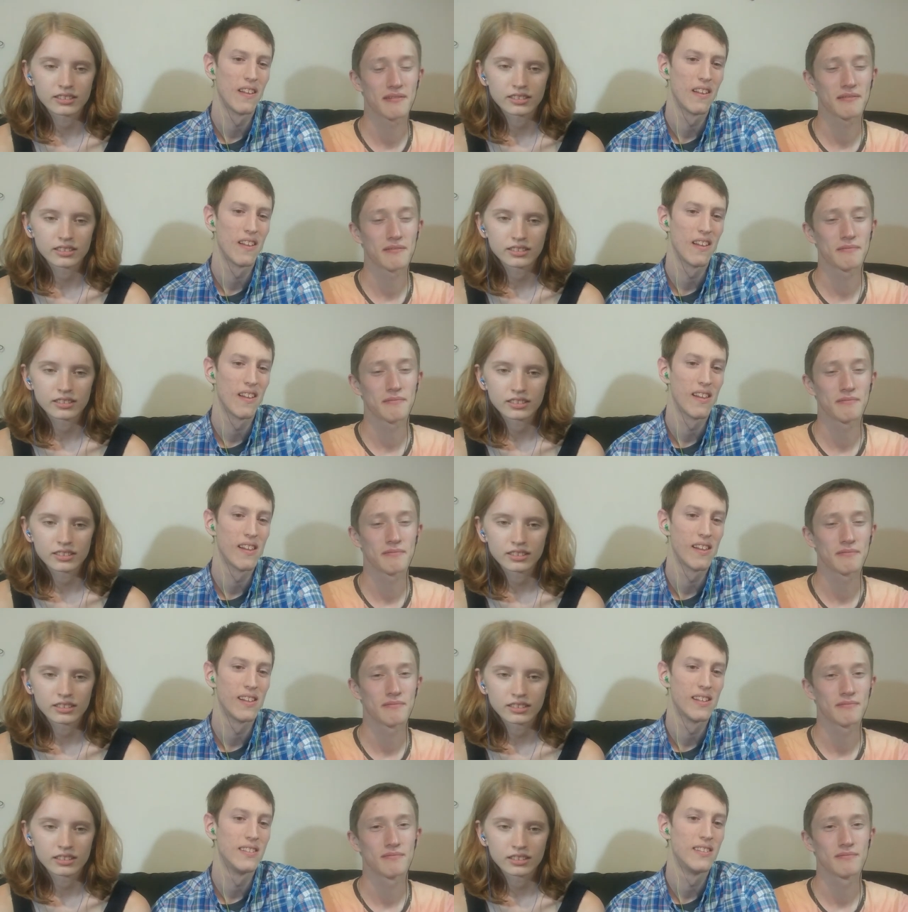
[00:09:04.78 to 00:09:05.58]

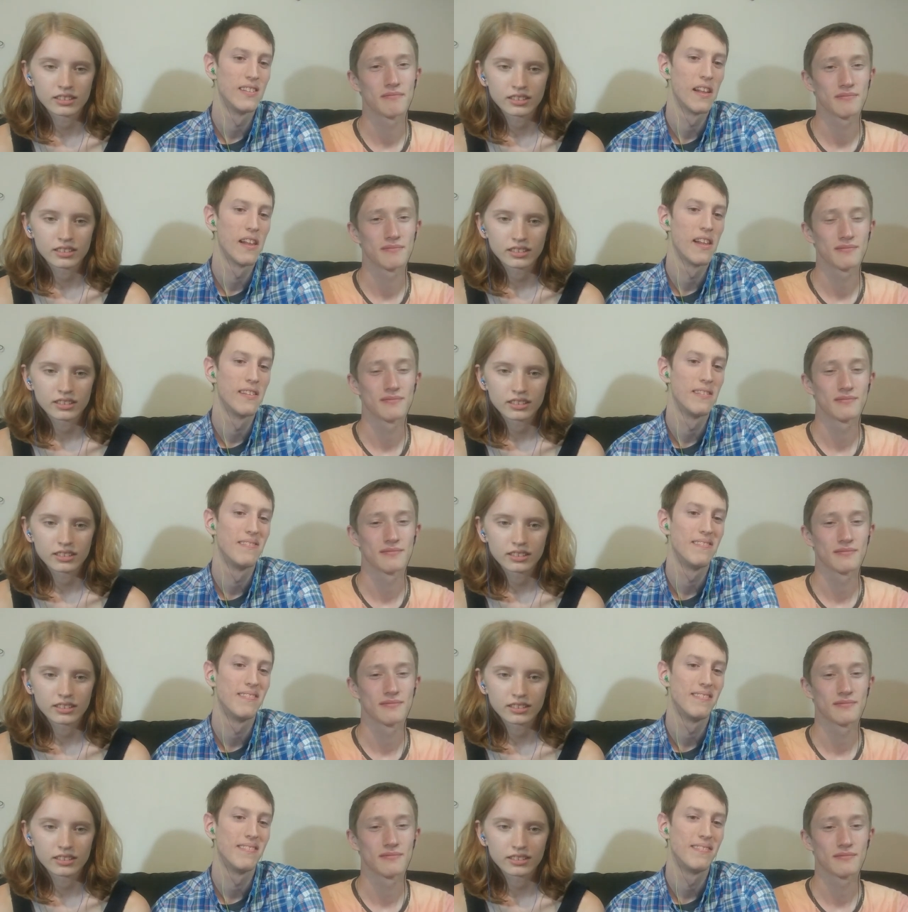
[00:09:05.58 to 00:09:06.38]

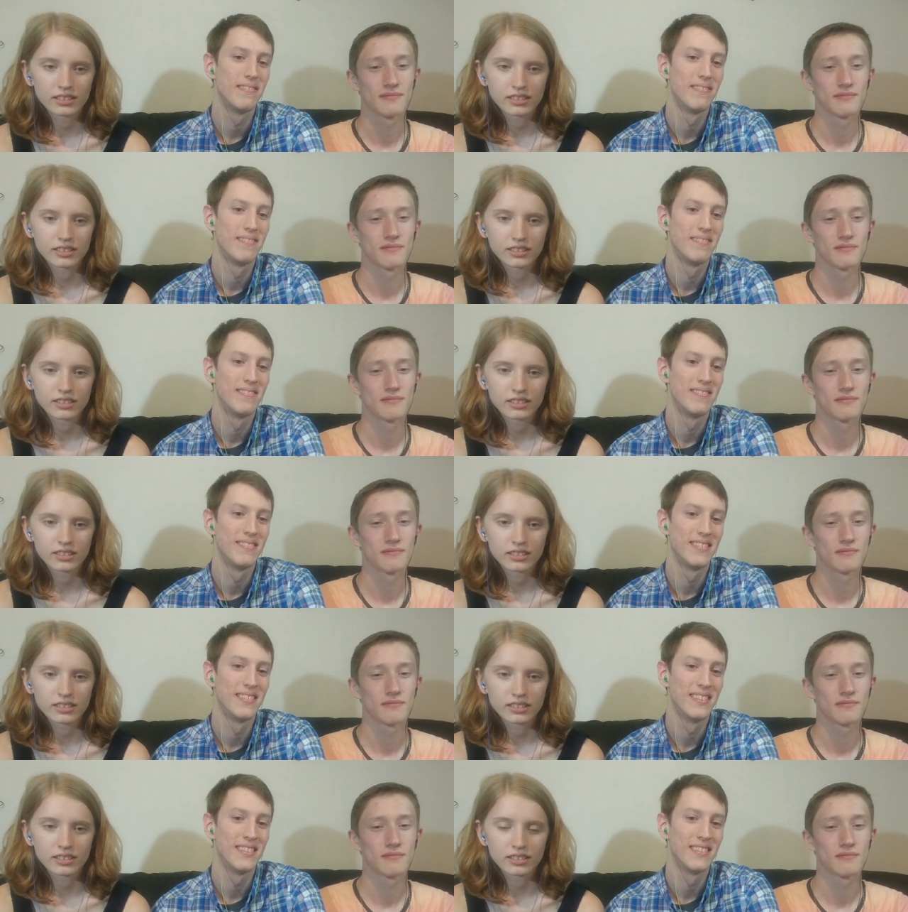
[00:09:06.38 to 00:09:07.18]

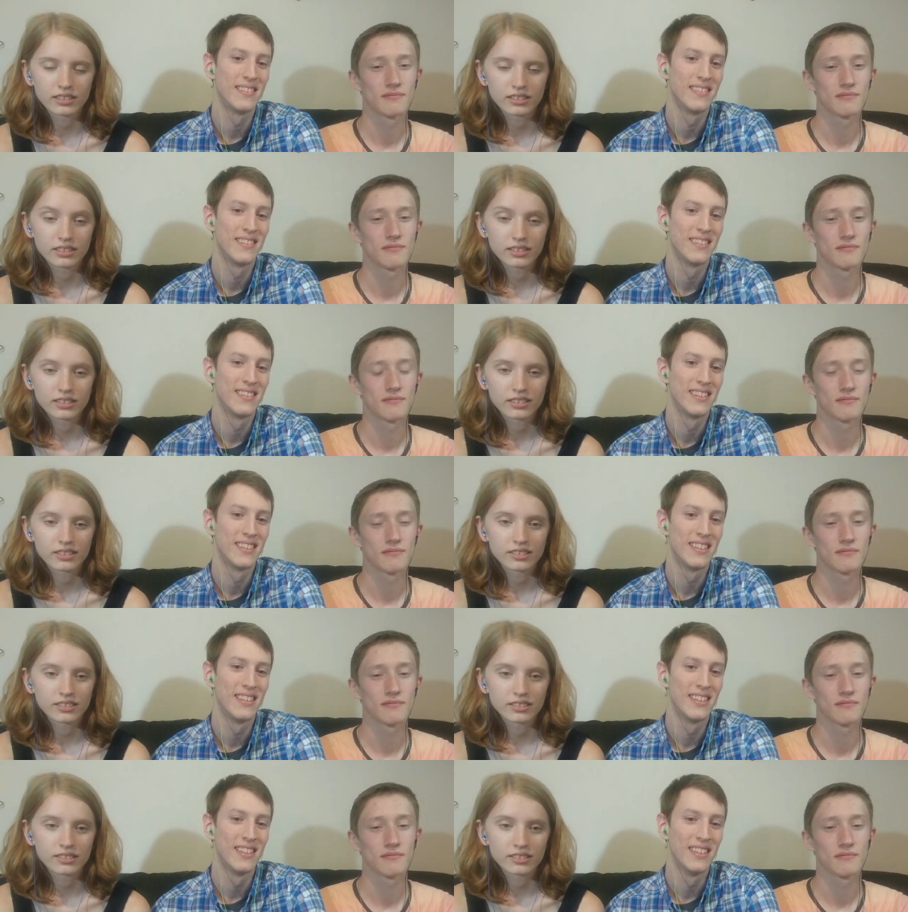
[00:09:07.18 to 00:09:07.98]

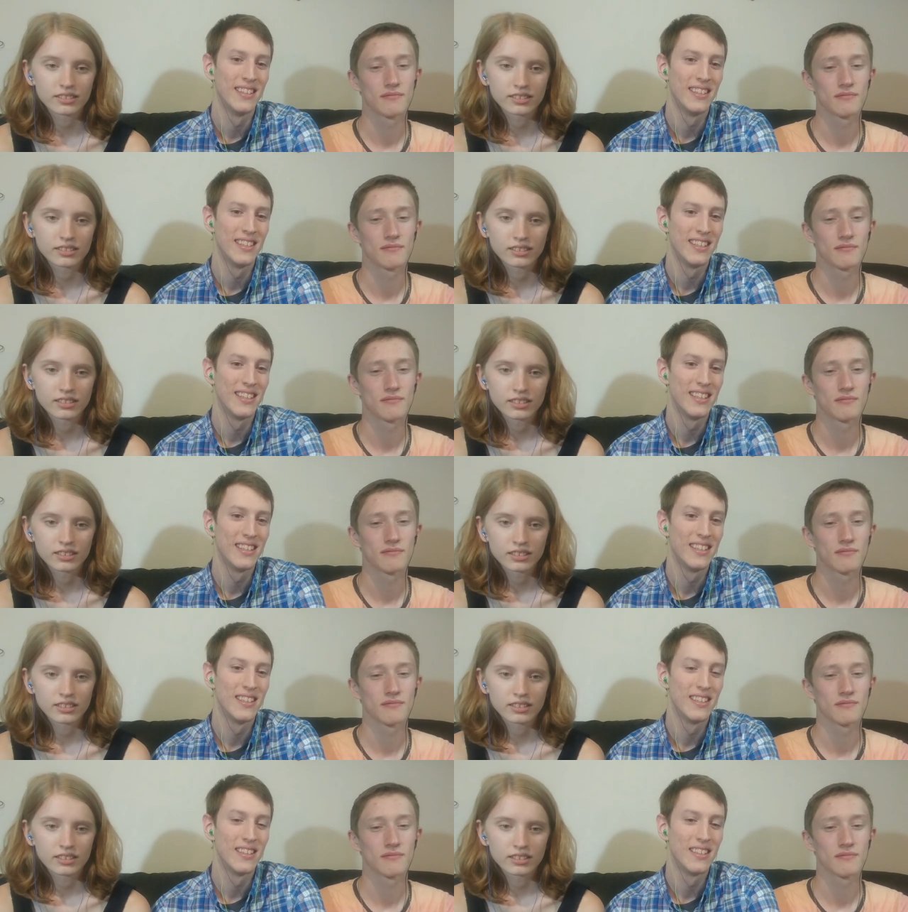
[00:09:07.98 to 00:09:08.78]

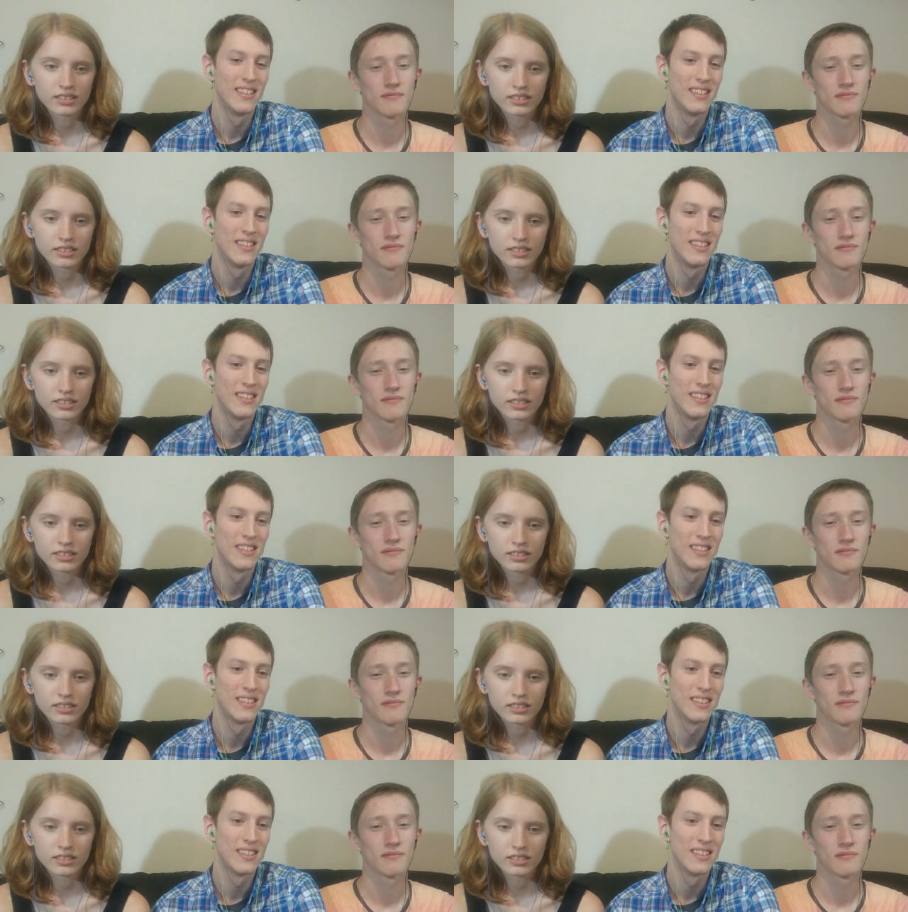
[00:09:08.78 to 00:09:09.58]

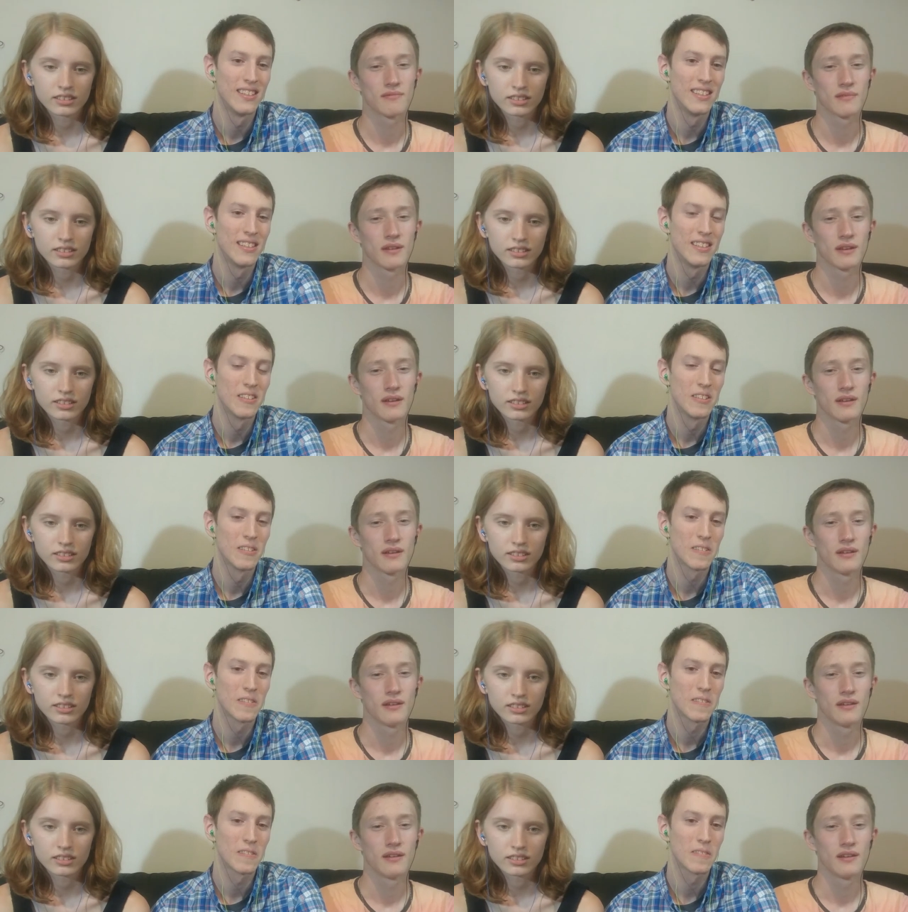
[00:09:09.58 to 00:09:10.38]

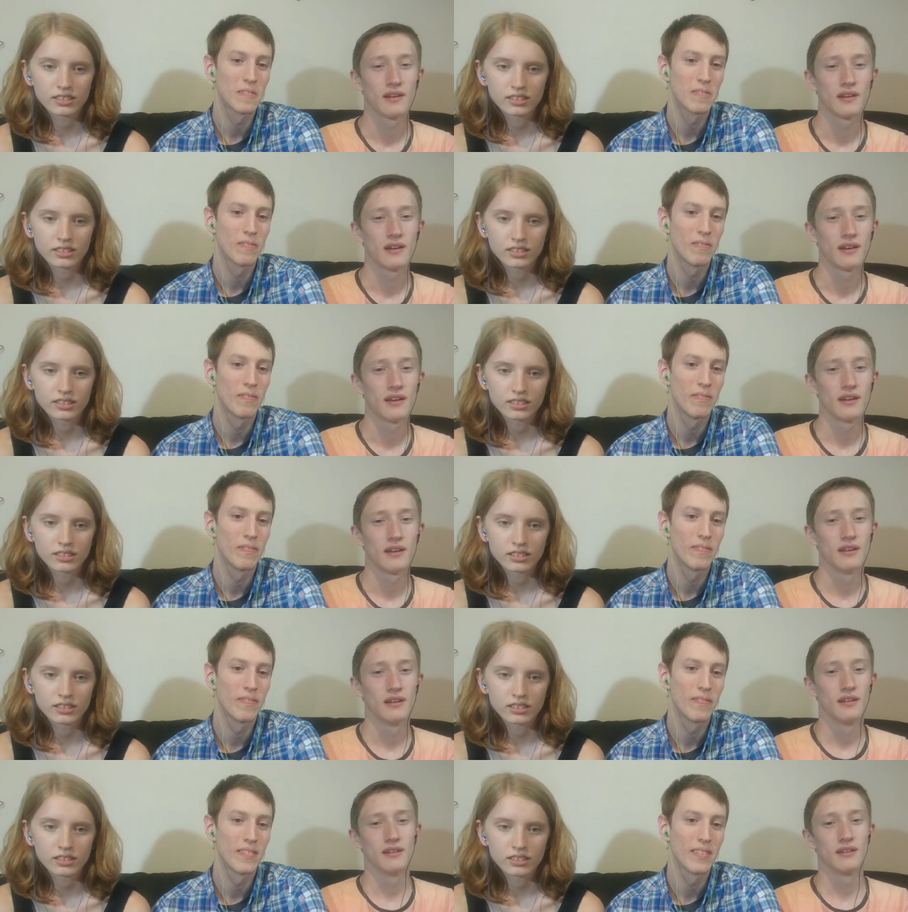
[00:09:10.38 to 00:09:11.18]

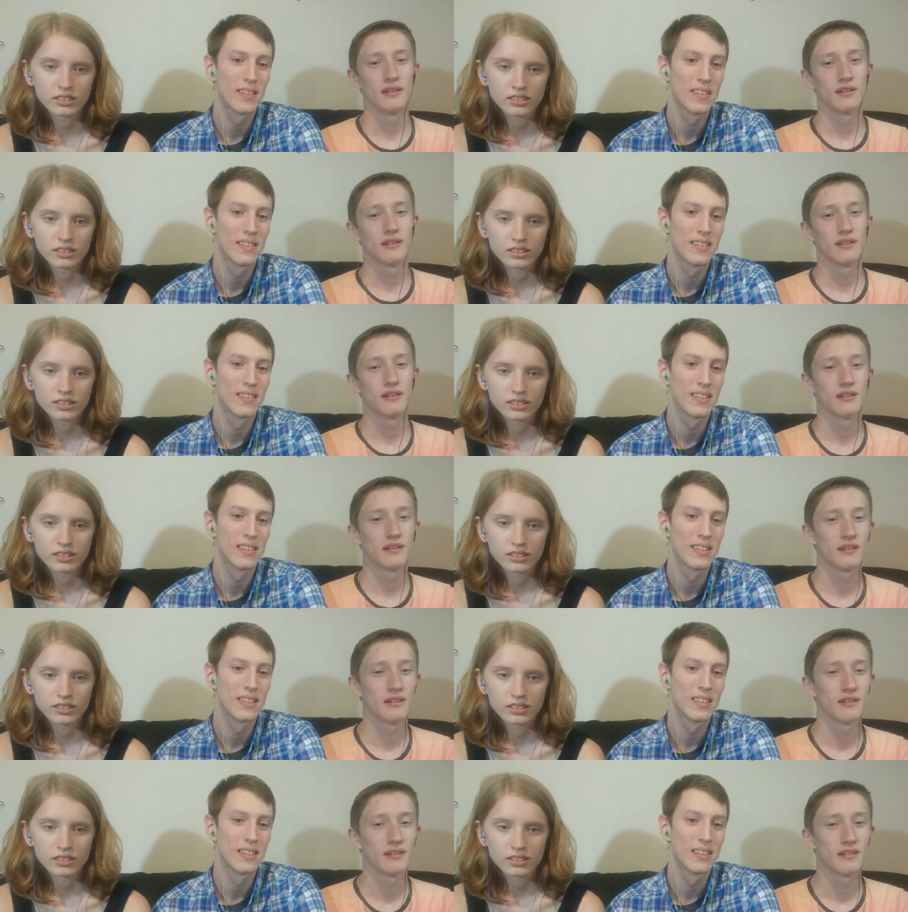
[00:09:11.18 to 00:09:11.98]

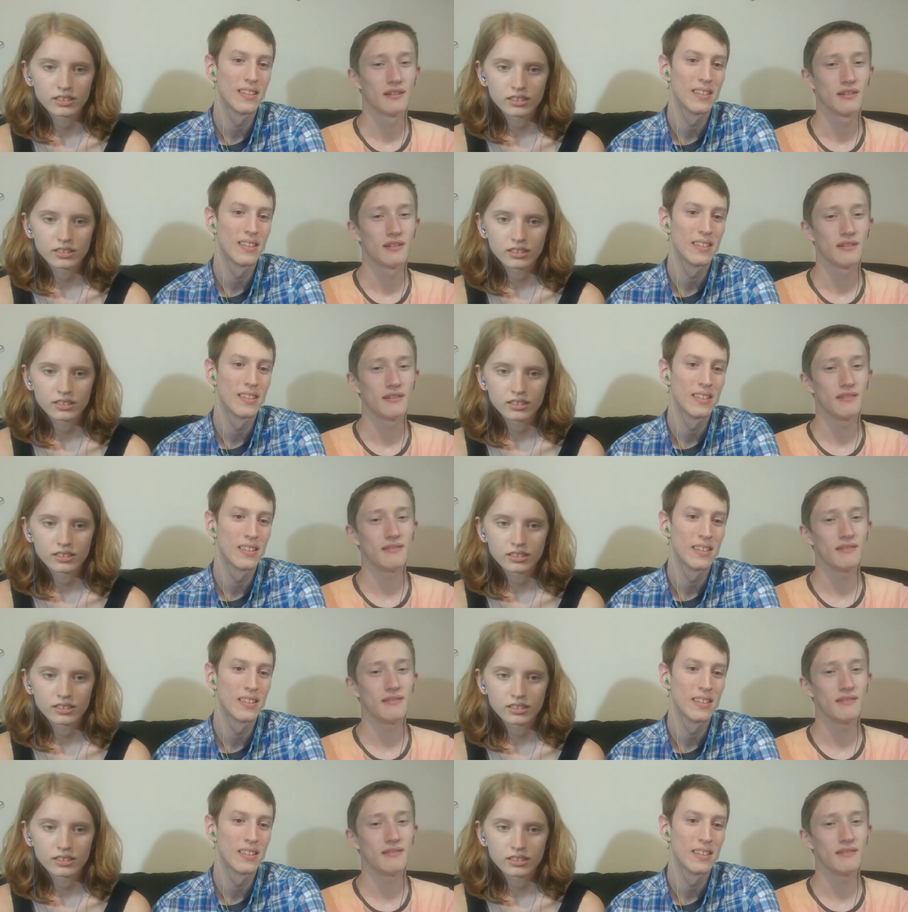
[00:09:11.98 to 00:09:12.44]
[no speech]